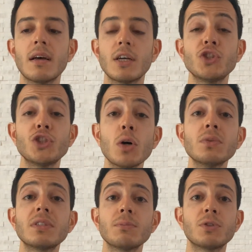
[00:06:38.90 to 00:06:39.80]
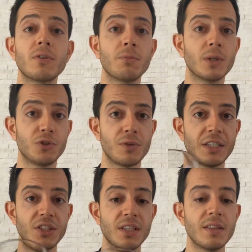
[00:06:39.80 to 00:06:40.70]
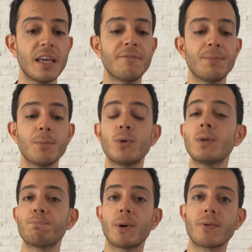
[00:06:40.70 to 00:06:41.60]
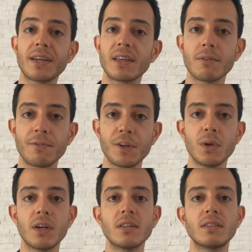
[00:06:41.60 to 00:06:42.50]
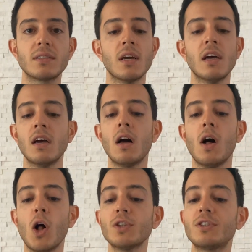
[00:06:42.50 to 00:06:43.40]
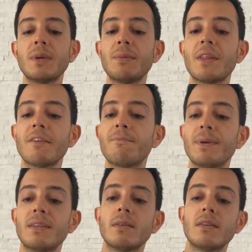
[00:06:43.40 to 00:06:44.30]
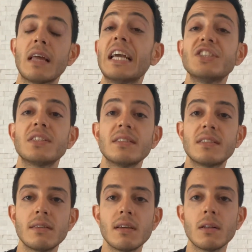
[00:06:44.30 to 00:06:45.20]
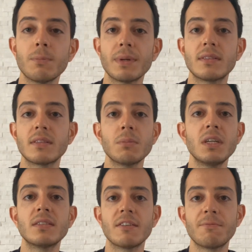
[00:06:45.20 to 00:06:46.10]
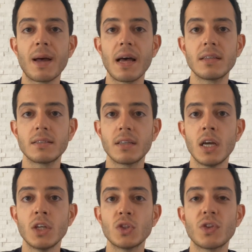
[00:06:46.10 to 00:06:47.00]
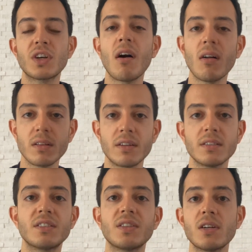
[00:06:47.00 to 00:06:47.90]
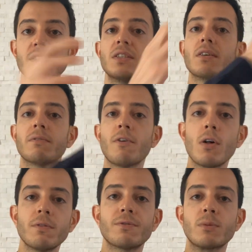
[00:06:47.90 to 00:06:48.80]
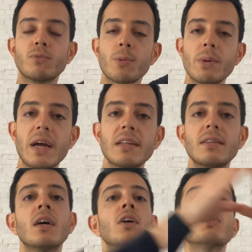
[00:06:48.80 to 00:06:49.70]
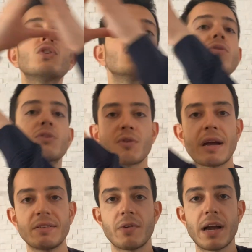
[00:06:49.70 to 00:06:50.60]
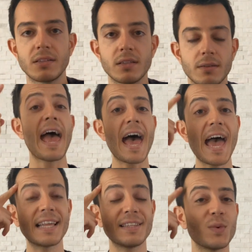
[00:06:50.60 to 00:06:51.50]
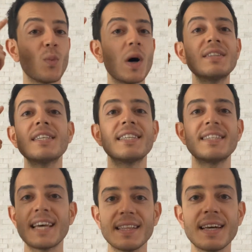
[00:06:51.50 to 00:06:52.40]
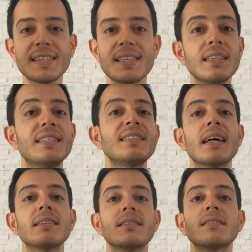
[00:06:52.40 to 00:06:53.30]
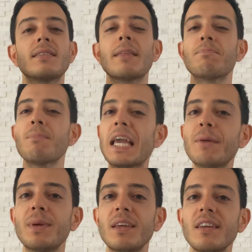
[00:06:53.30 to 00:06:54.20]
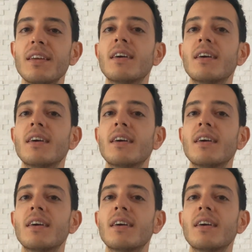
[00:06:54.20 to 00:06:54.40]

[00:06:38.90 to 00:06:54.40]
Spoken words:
show some sort of maturation. They've been put in barrique a few years. Also, maybe they've been aged in steel, but some years have passed. So the color started to evolve from ruby red to granny red. And what does it tell us? It tells us that maybe